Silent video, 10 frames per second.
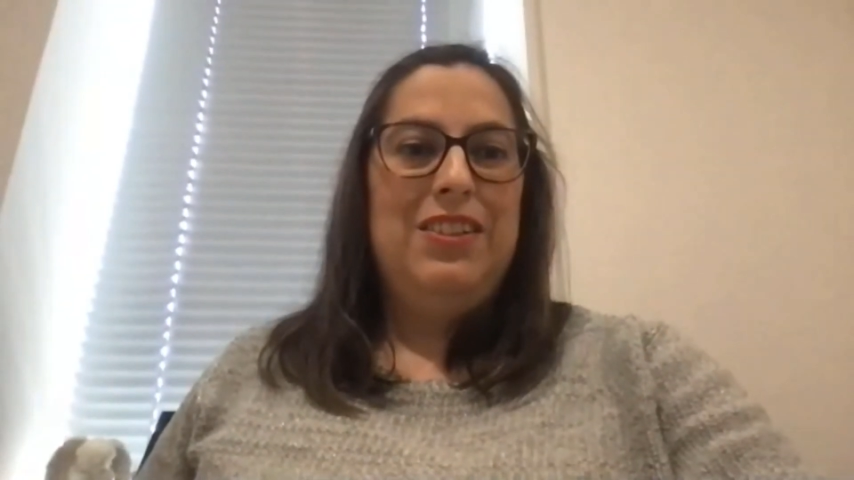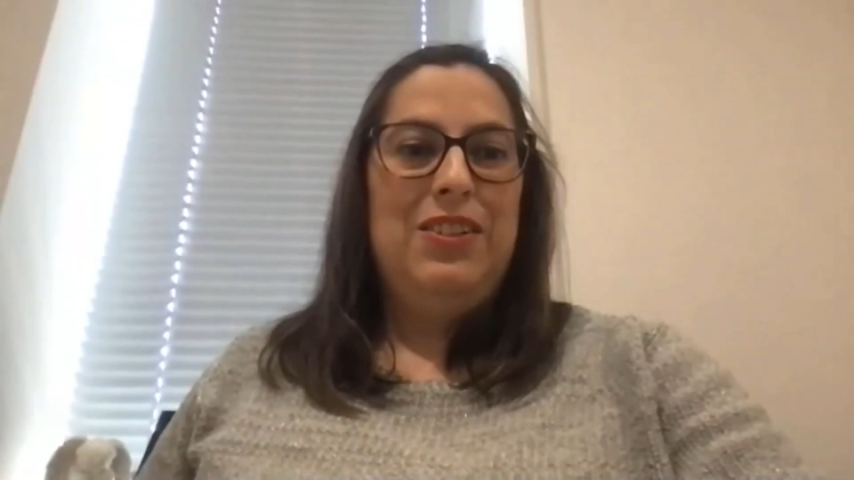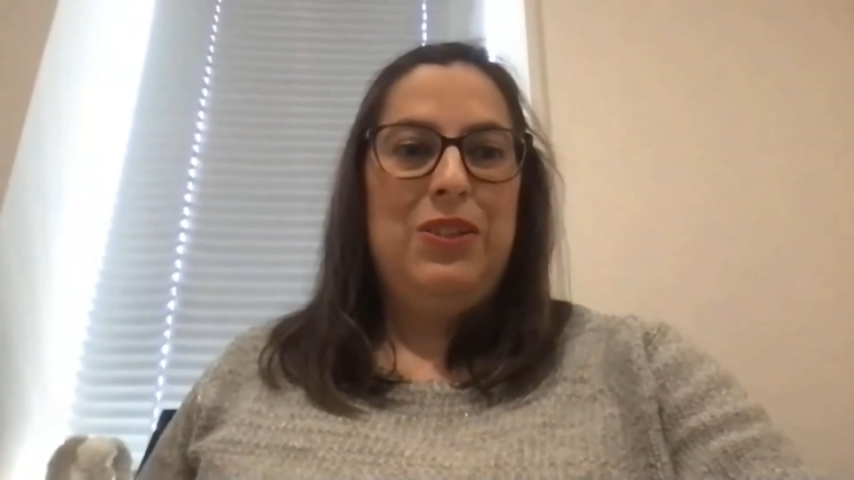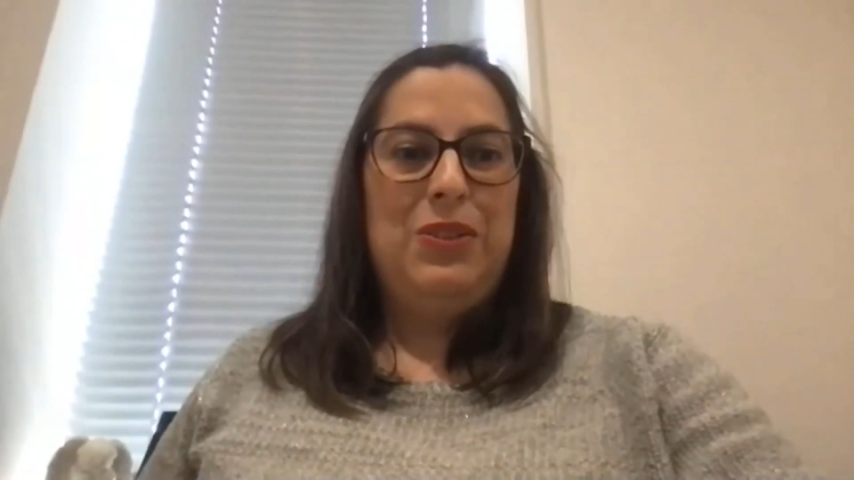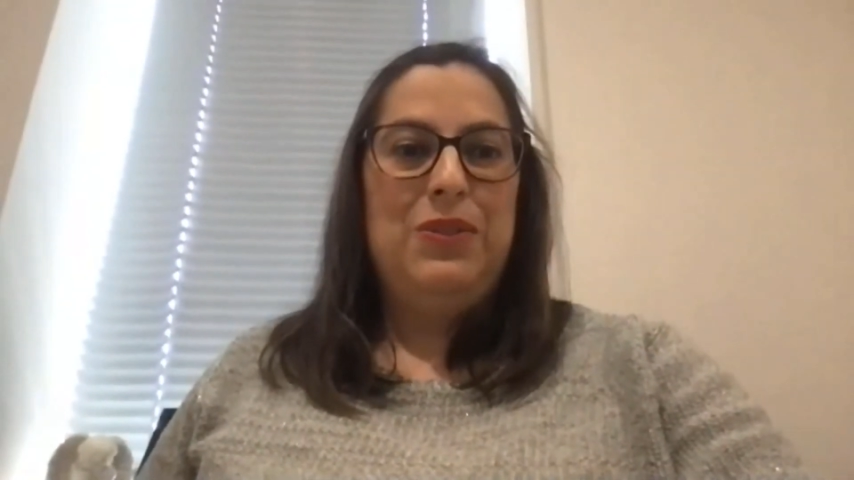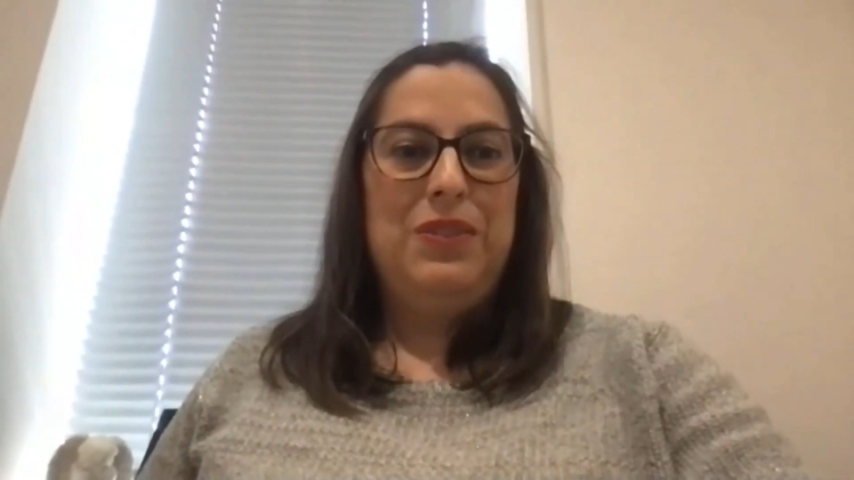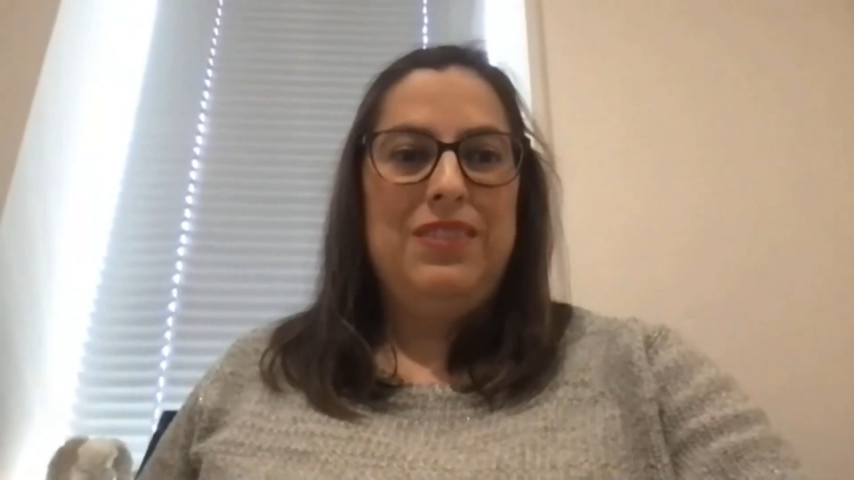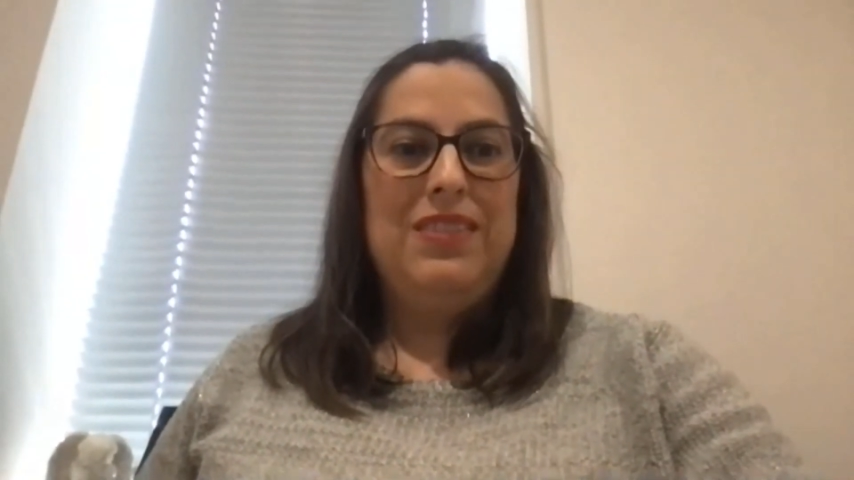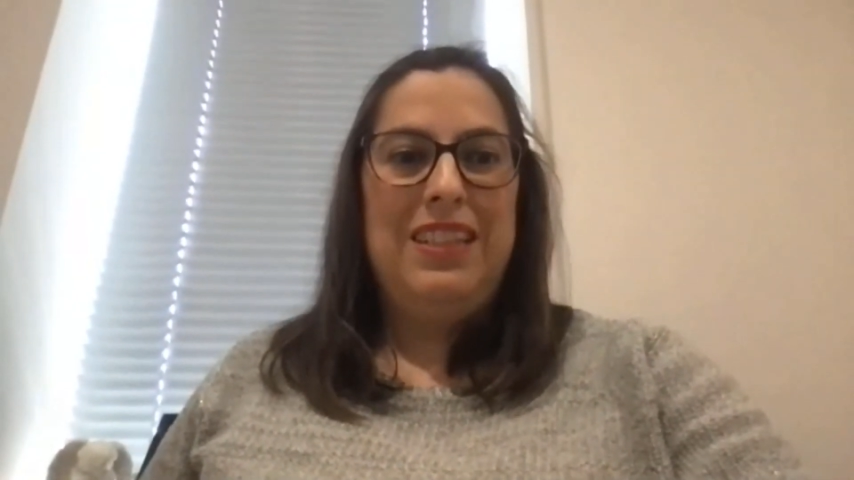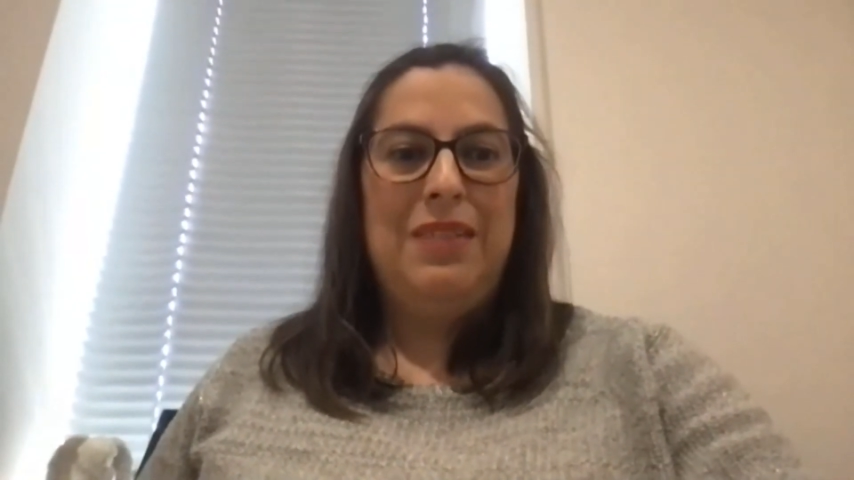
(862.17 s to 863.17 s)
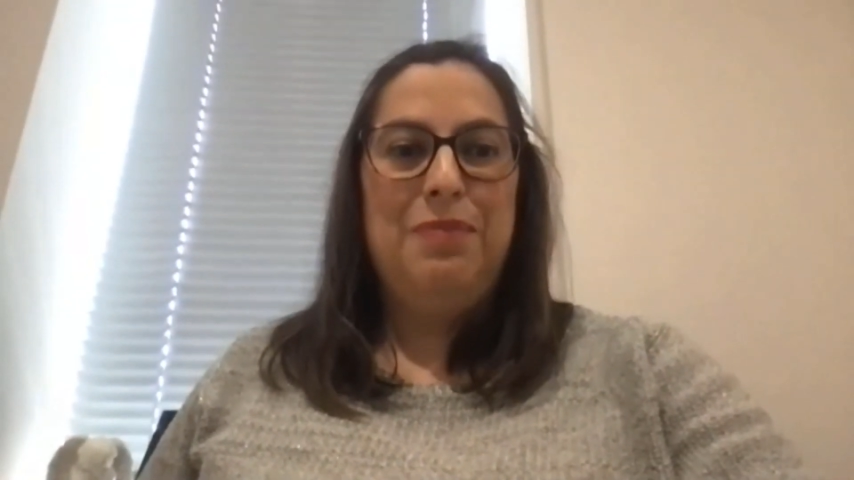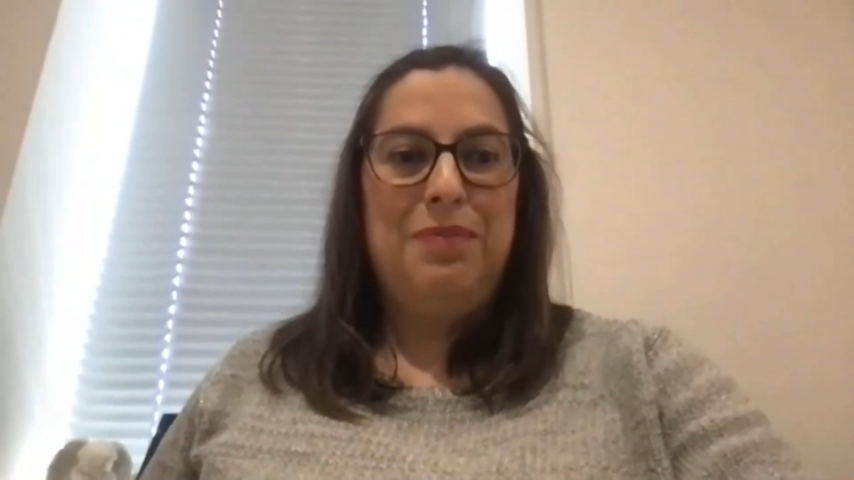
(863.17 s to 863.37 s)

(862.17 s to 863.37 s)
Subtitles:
So, yeah.